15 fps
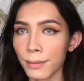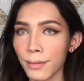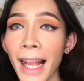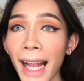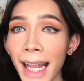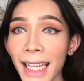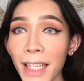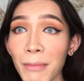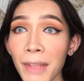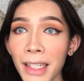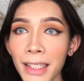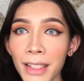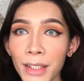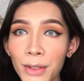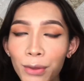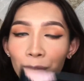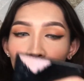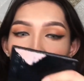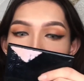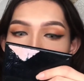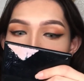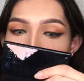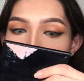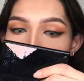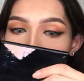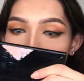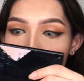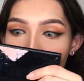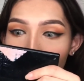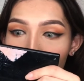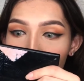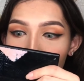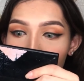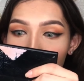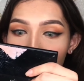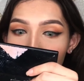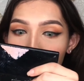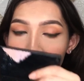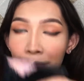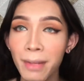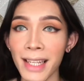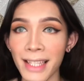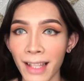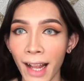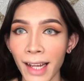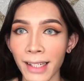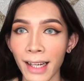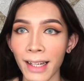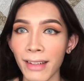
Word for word: And I'm gonna do my mascara